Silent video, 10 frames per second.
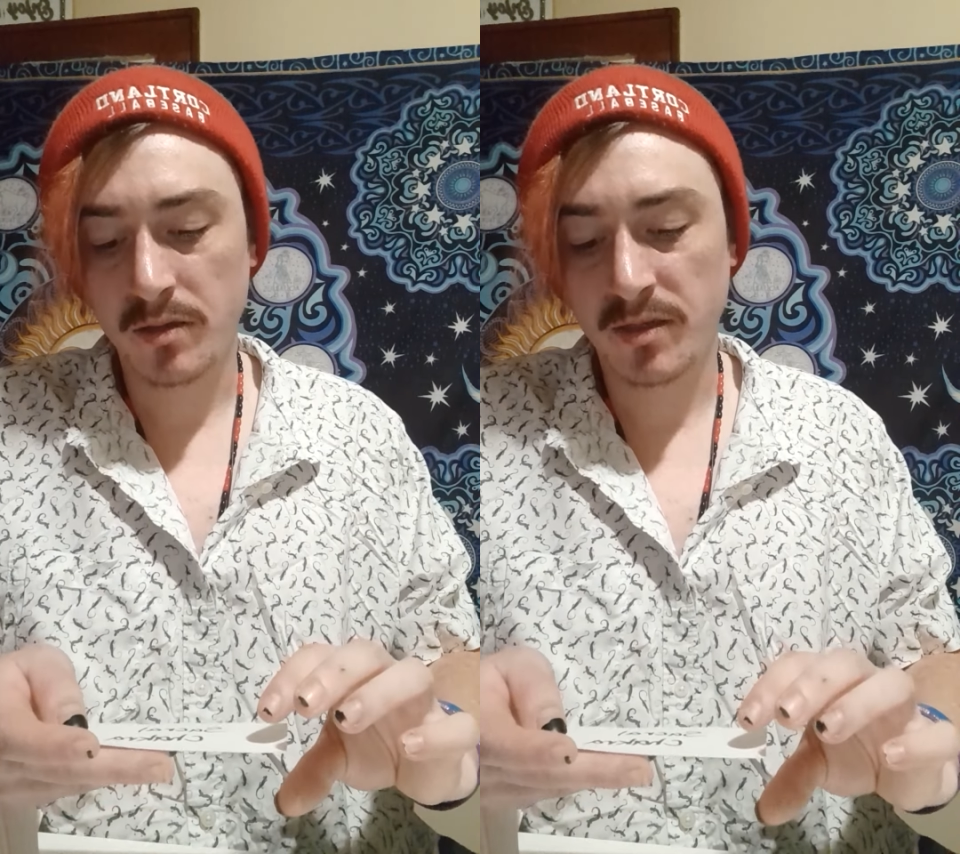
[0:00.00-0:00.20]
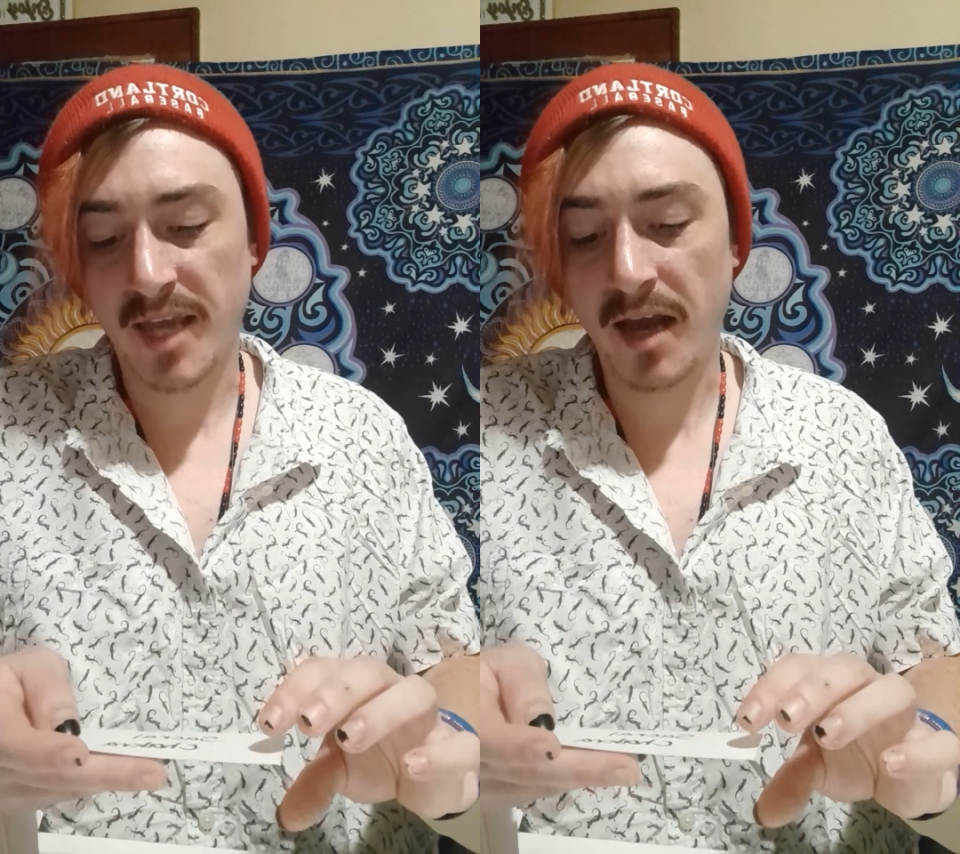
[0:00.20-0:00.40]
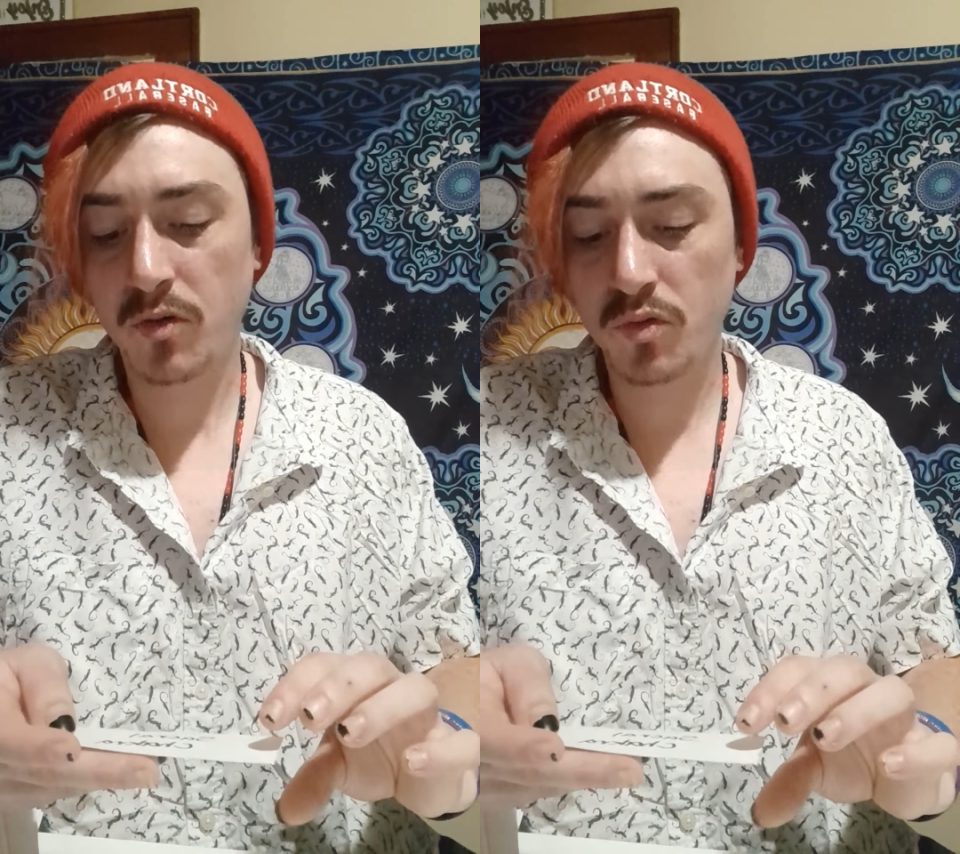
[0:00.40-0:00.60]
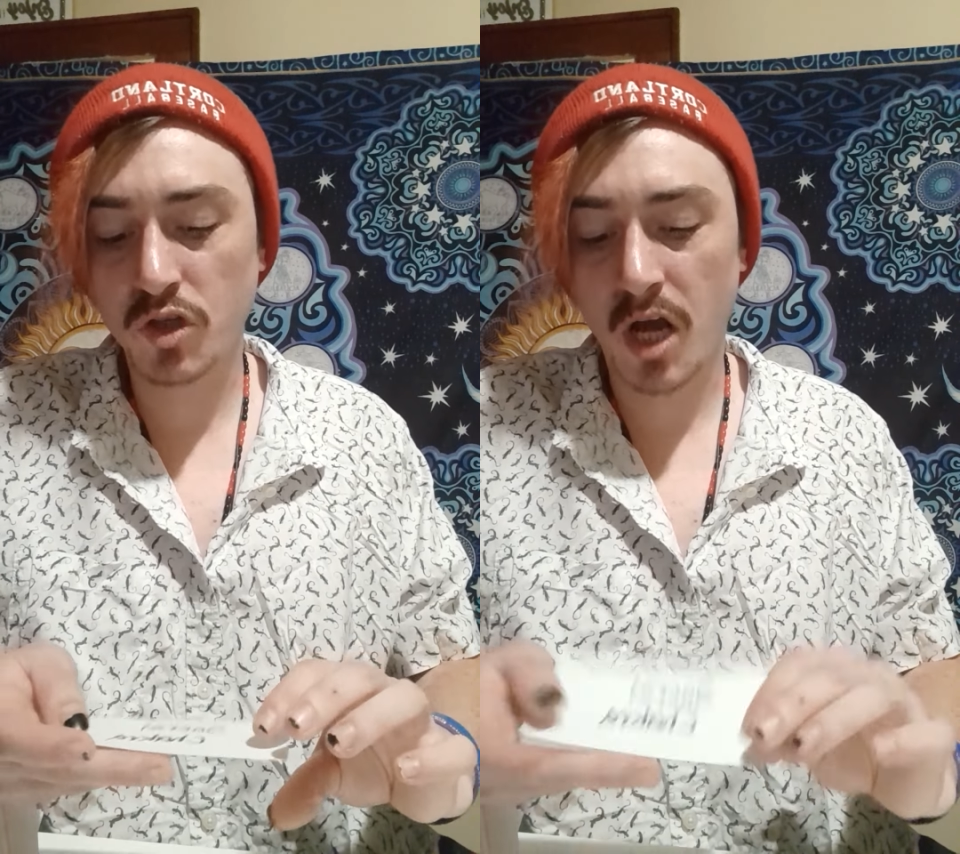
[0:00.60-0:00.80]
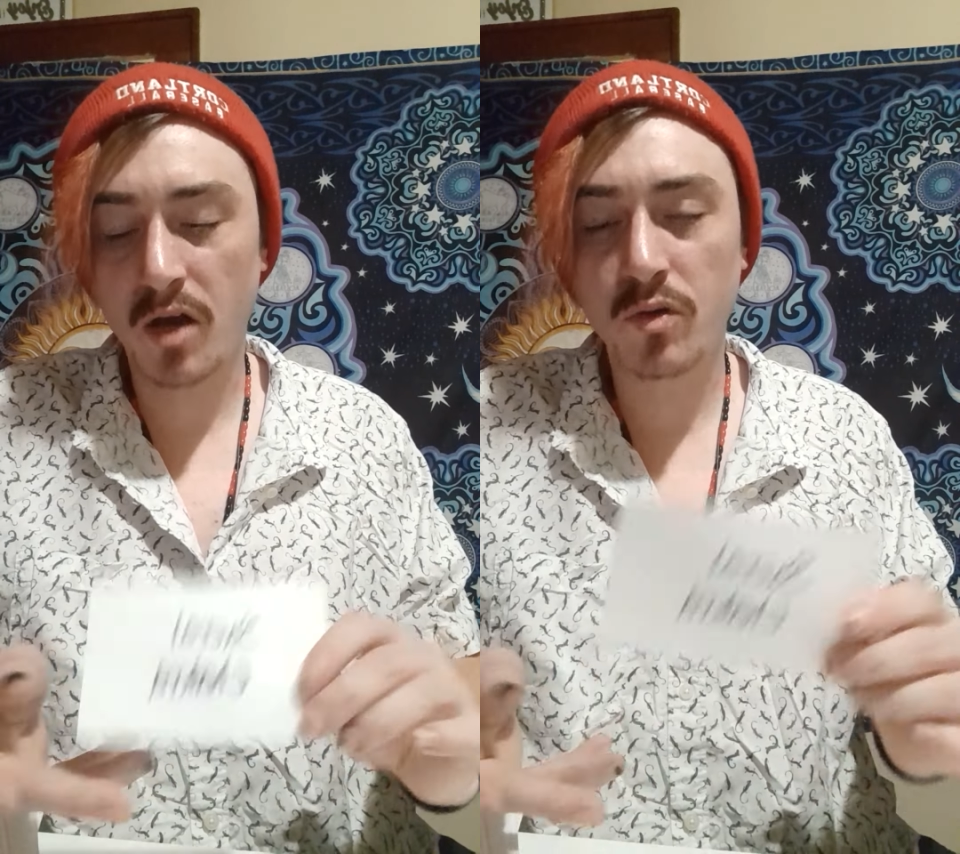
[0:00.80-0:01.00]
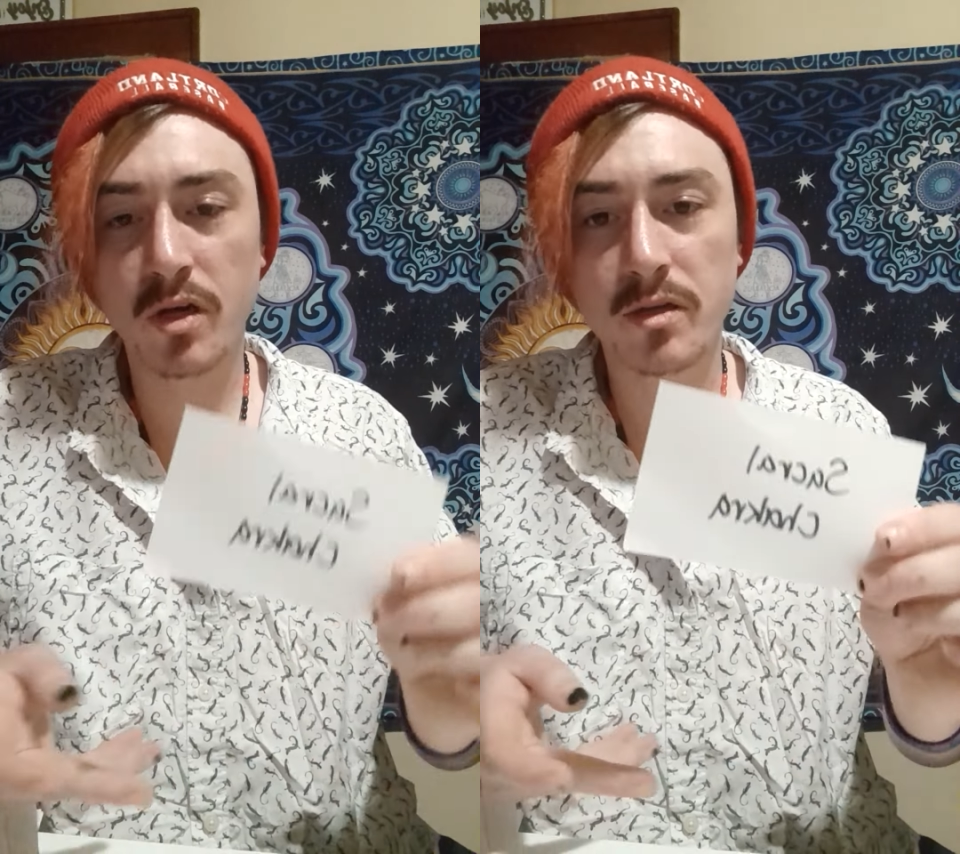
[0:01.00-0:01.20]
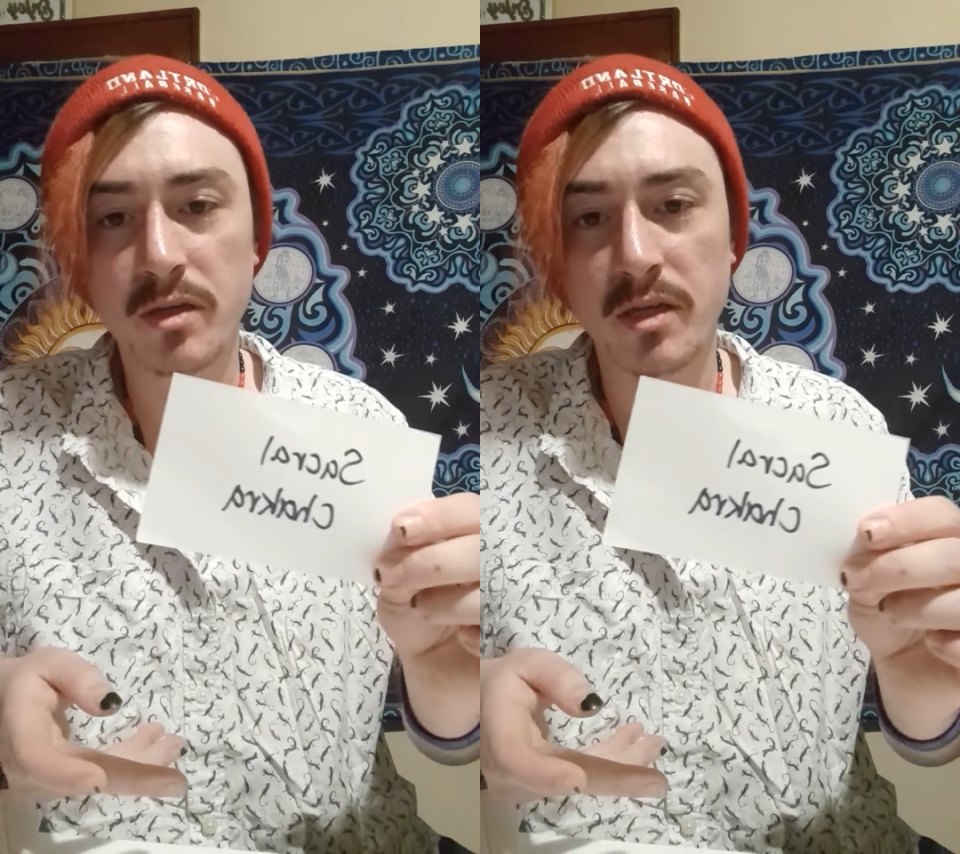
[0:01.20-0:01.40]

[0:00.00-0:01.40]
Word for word: Sacral chakra